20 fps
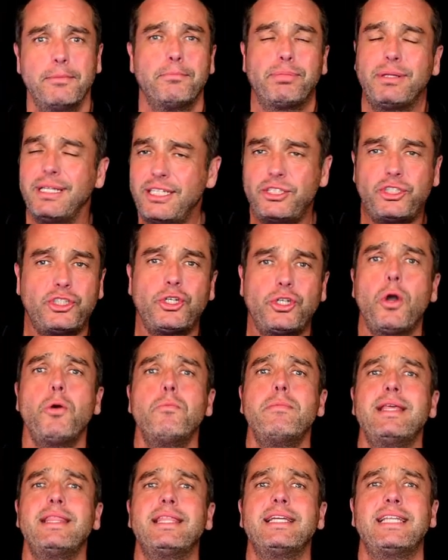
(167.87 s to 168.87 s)
Please show
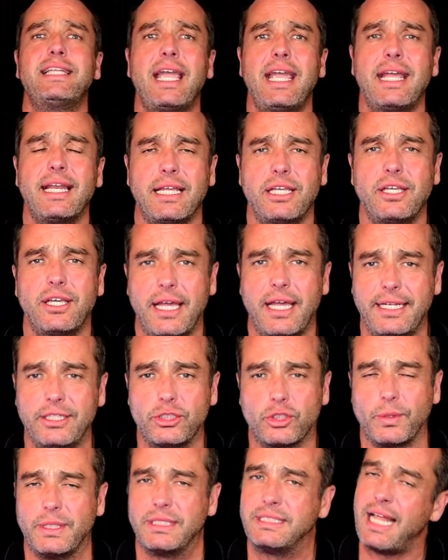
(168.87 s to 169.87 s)
me the day that you get
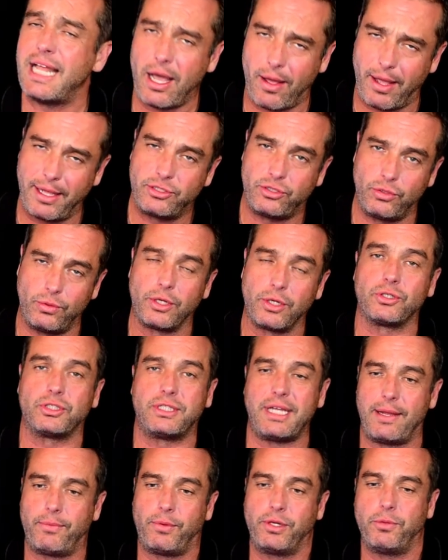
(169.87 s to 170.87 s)
injuries. Now, I do
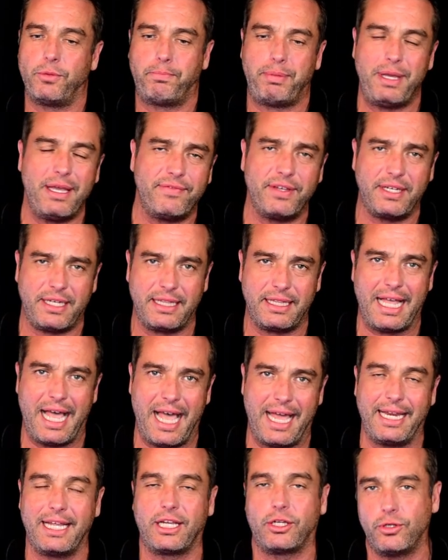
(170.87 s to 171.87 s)
understand when you pivot in
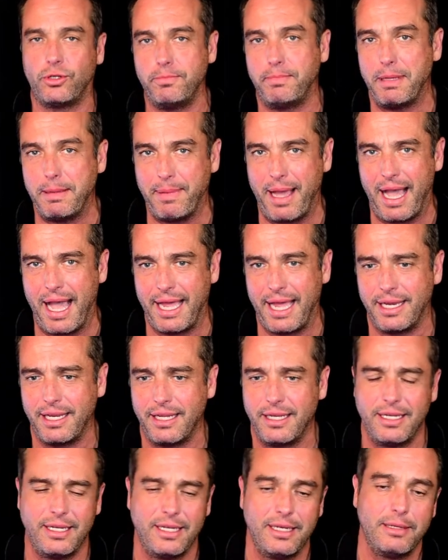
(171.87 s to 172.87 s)
that, it could be bad,
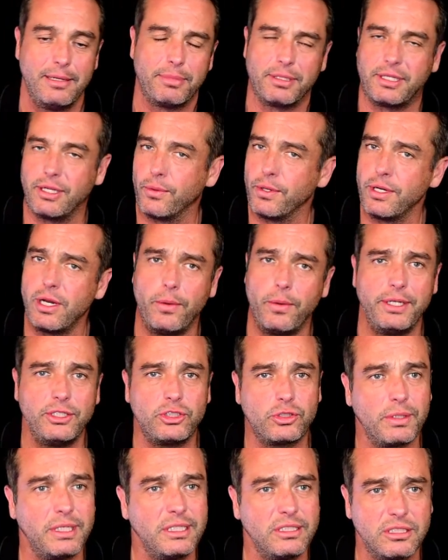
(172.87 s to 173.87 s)
but there were no
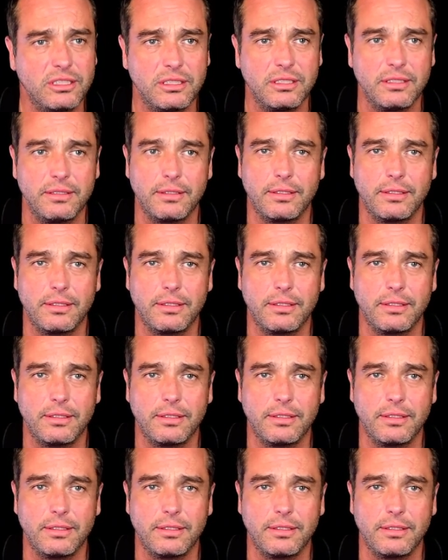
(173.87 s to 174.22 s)
injuries.